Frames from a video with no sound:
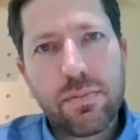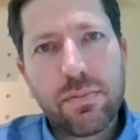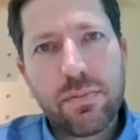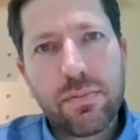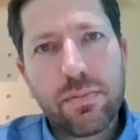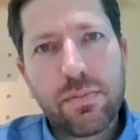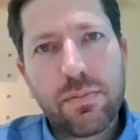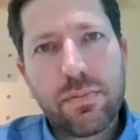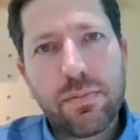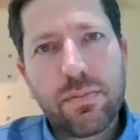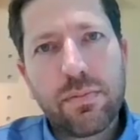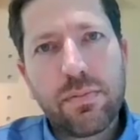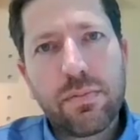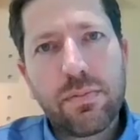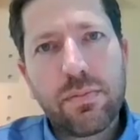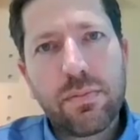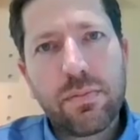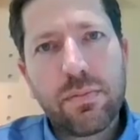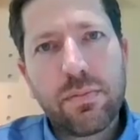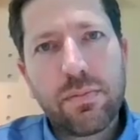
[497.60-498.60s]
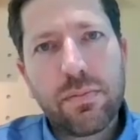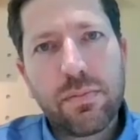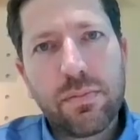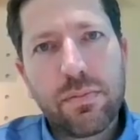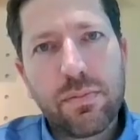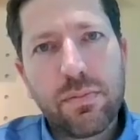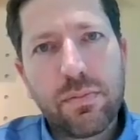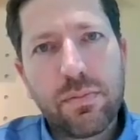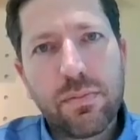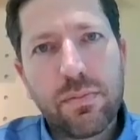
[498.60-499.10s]

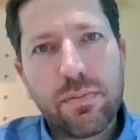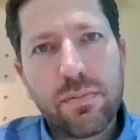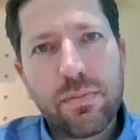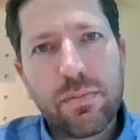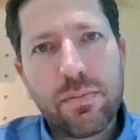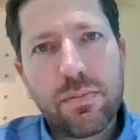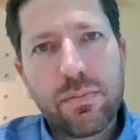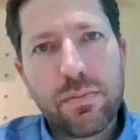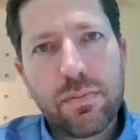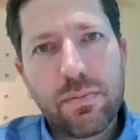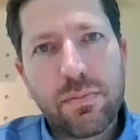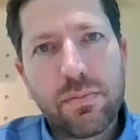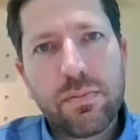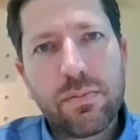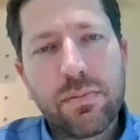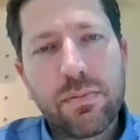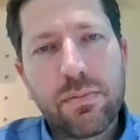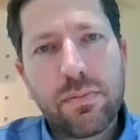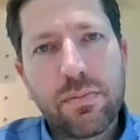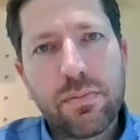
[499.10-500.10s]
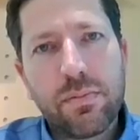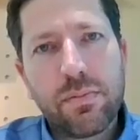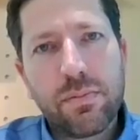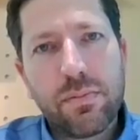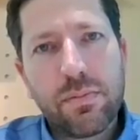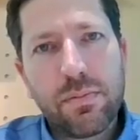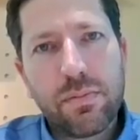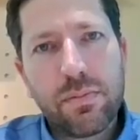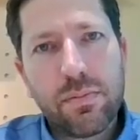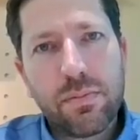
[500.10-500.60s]

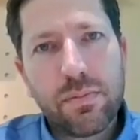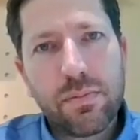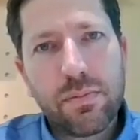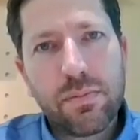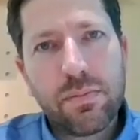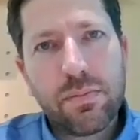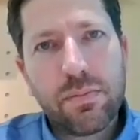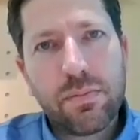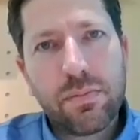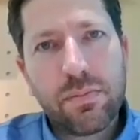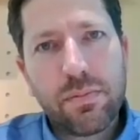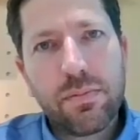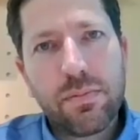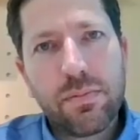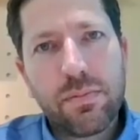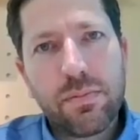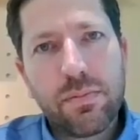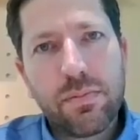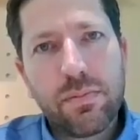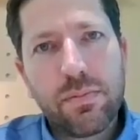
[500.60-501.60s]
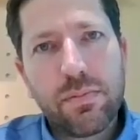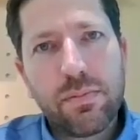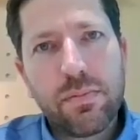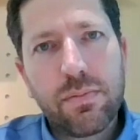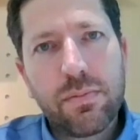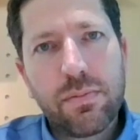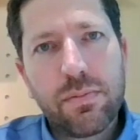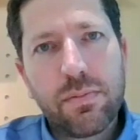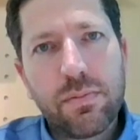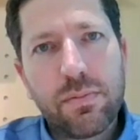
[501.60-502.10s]

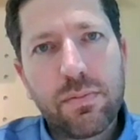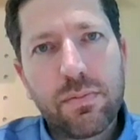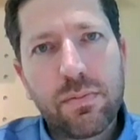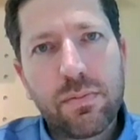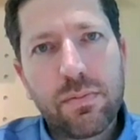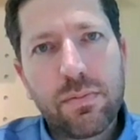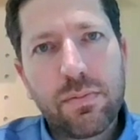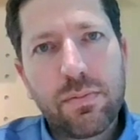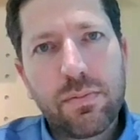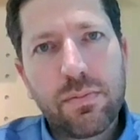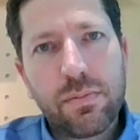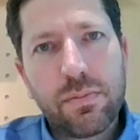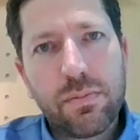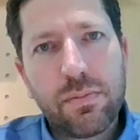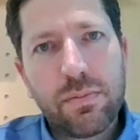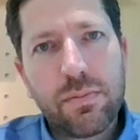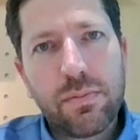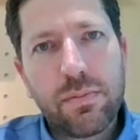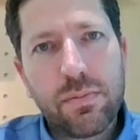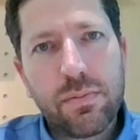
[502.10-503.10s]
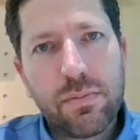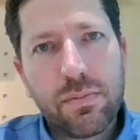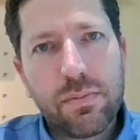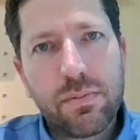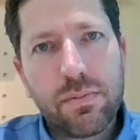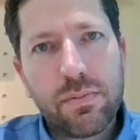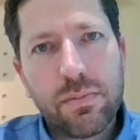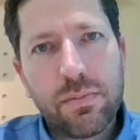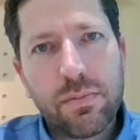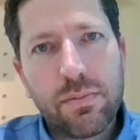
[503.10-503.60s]

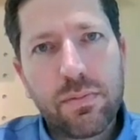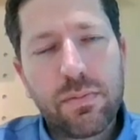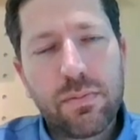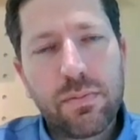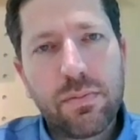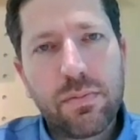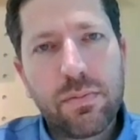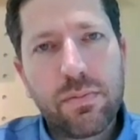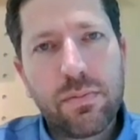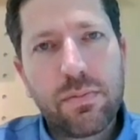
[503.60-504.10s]
This person isn't speaking.